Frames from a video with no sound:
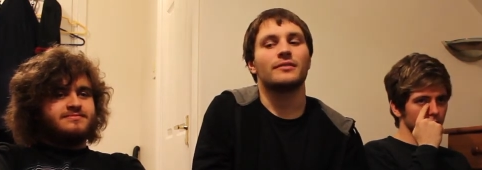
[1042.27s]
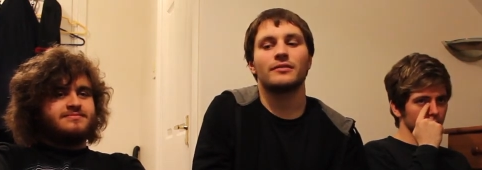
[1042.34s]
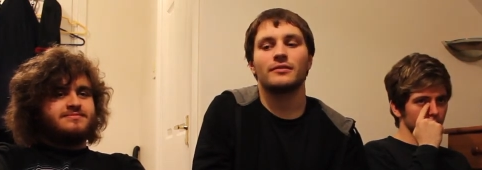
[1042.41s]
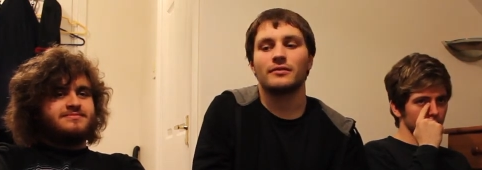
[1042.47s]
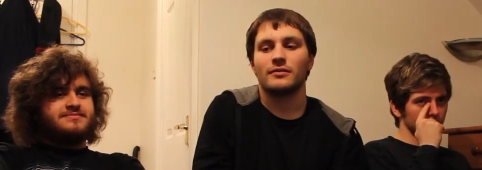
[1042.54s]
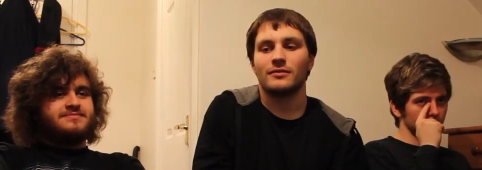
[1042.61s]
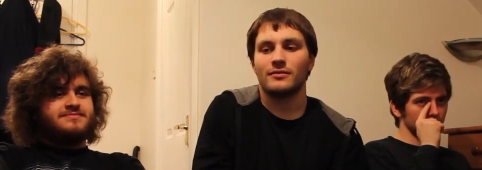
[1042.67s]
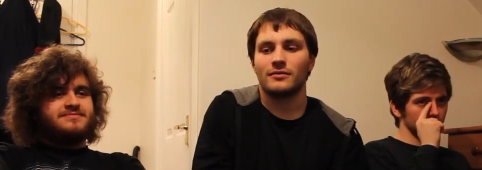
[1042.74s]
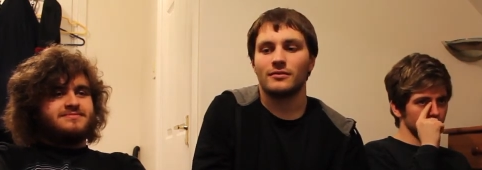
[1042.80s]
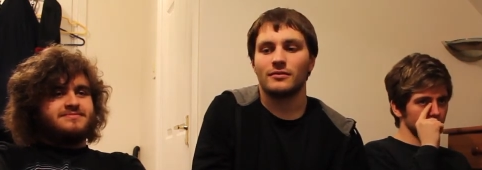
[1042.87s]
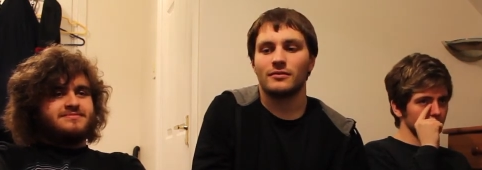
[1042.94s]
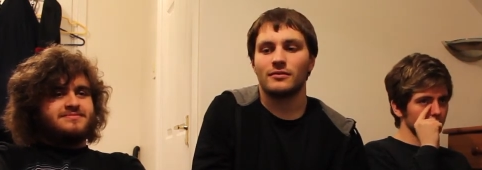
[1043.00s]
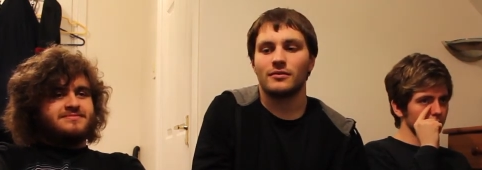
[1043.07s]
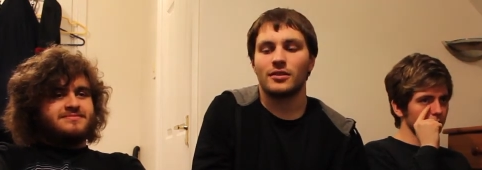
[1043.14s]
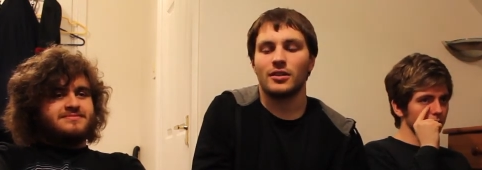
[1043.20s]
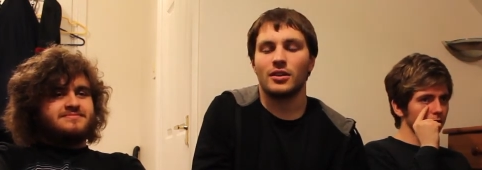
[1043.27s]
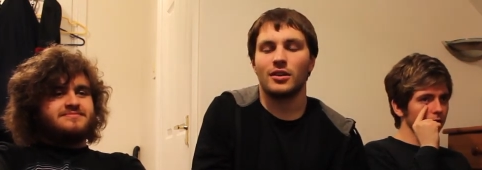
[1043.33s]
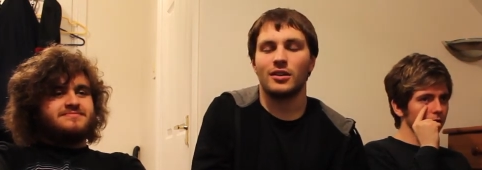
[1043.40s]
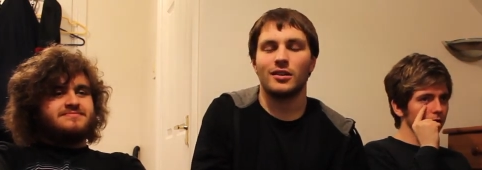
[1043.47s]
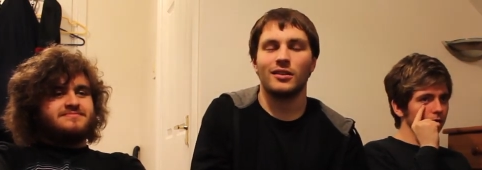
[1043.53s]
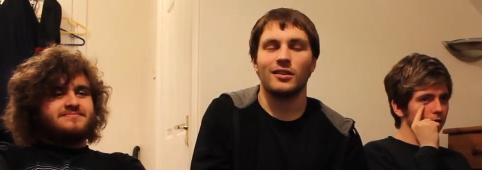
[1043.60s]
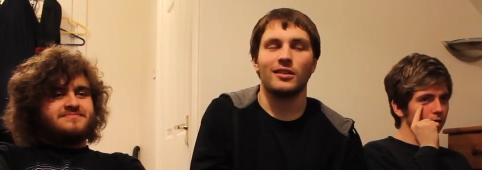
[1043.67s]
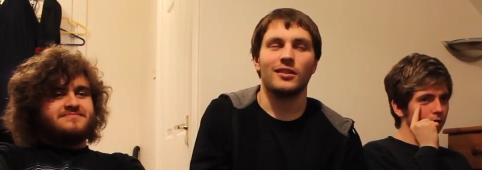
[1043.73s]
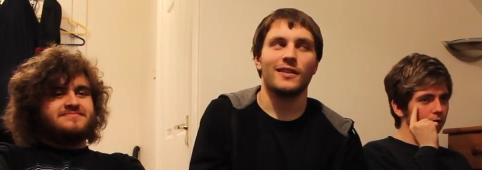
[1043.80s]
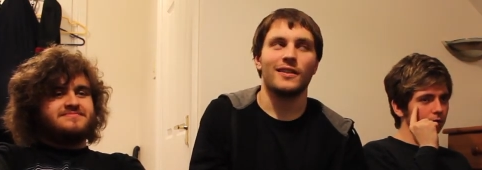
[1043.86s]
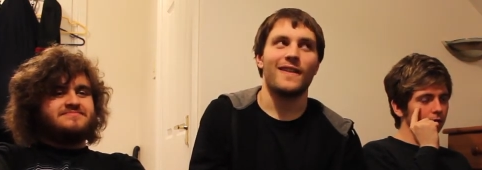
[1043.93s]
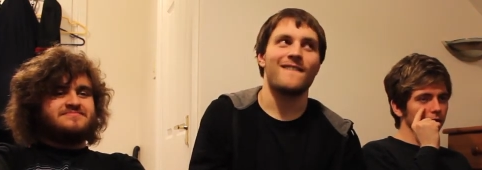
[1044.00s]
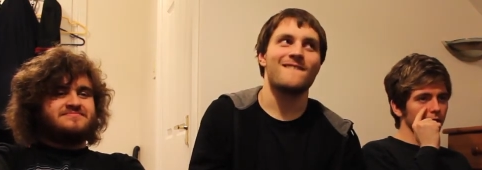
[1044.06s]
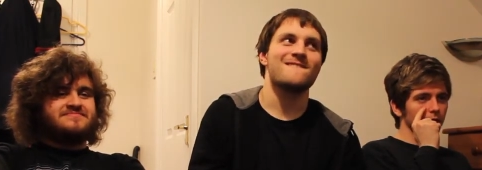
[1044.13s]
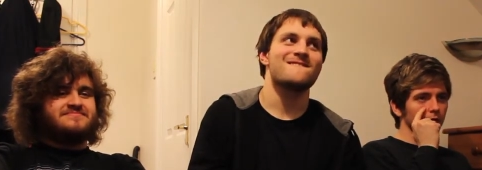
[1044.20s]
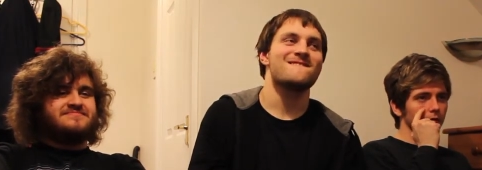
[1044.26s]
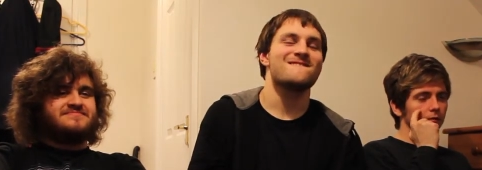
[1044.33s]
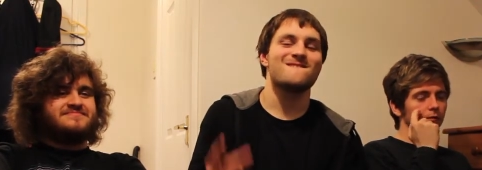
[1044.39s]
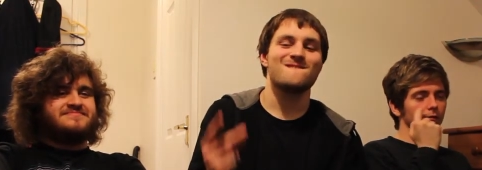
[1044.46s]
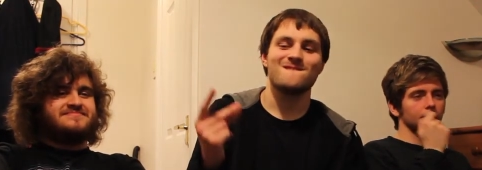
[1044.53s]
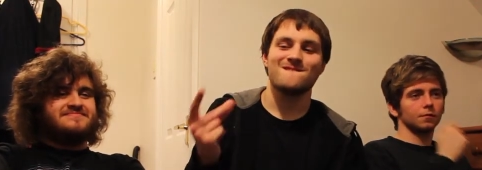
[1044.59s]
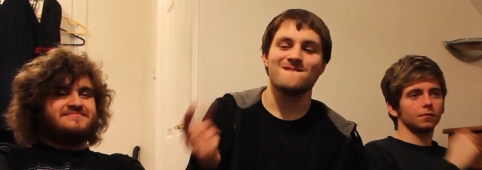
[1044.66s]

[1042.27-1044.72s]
[no speech]